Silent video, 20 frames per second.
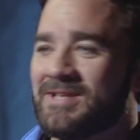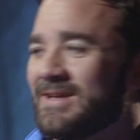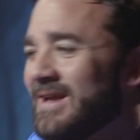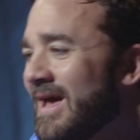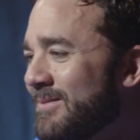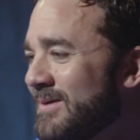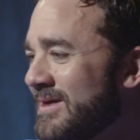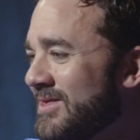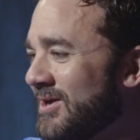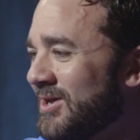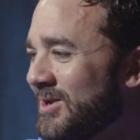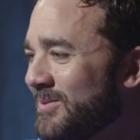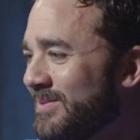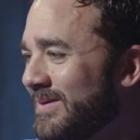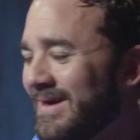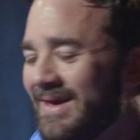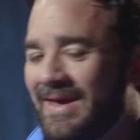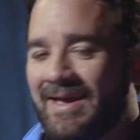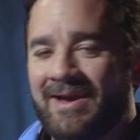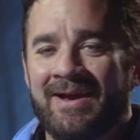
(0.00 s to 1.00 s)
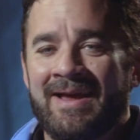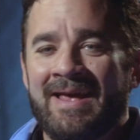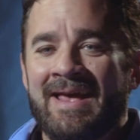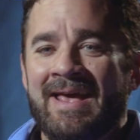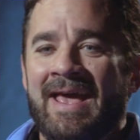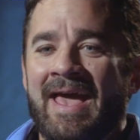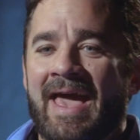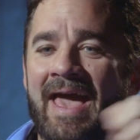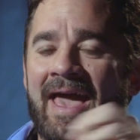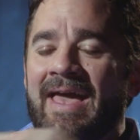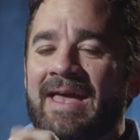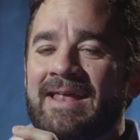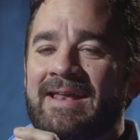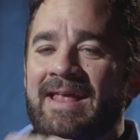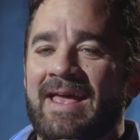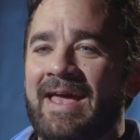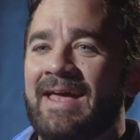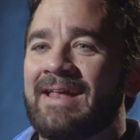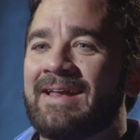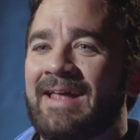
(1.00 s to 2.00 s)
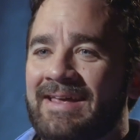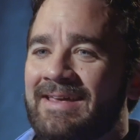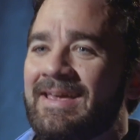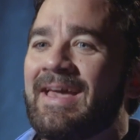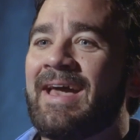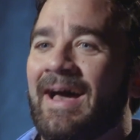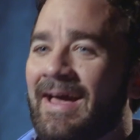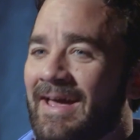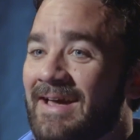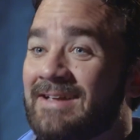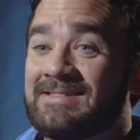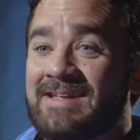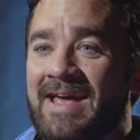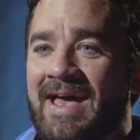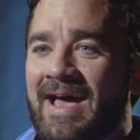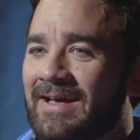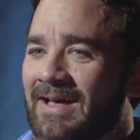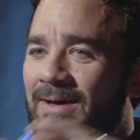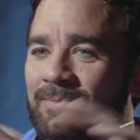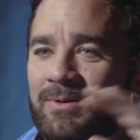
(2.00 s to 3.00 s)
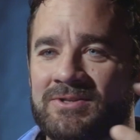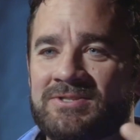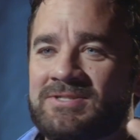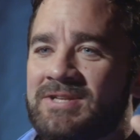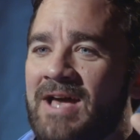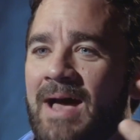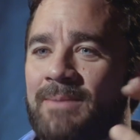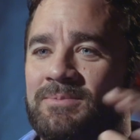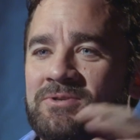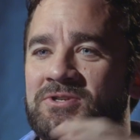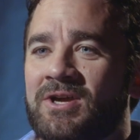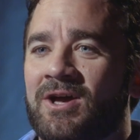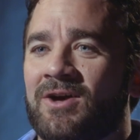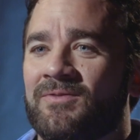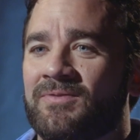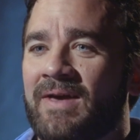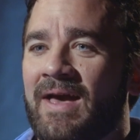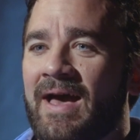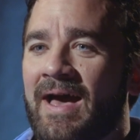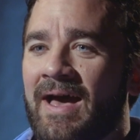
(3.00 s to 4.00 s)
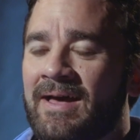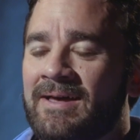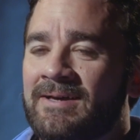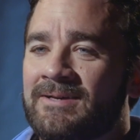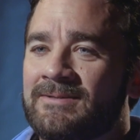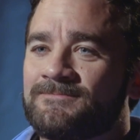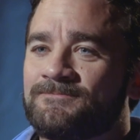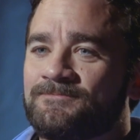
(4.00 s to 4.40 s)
Was that I'm either going to be here. And yeah, exactly. I'm a top shelf guy.